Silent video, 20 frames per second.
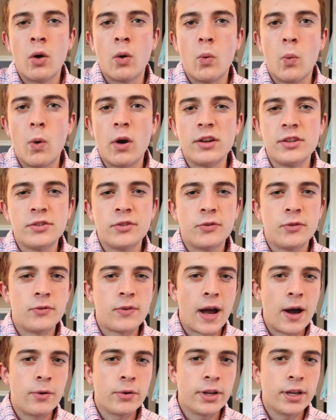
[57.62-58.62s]
was
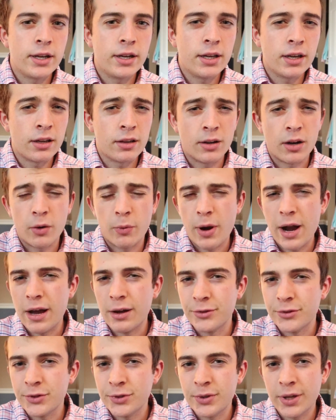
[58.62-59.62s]
founded
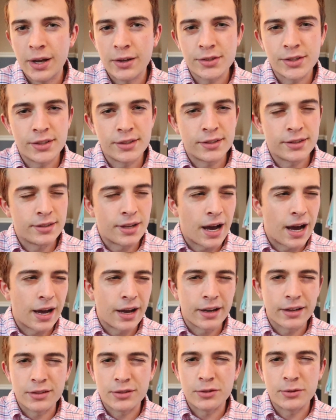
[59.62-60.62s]
around two thousand
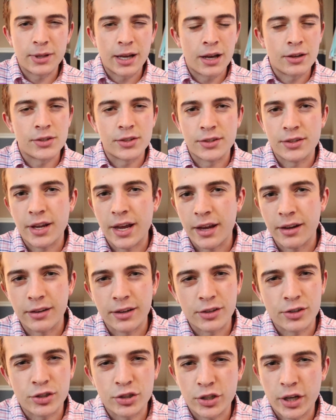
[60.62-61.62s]
nine, two thousand
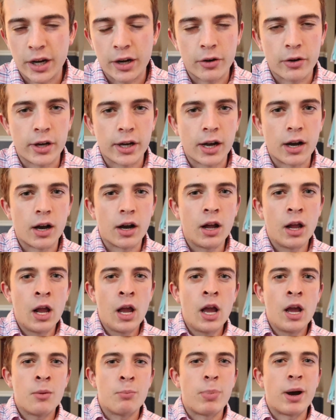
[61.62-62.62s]
ten-ish area
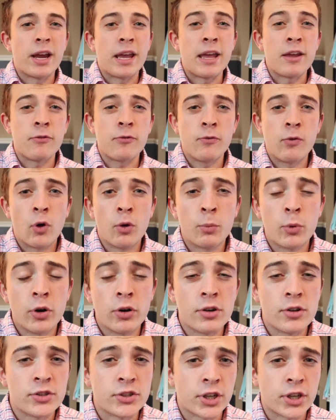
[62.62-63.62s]
by a former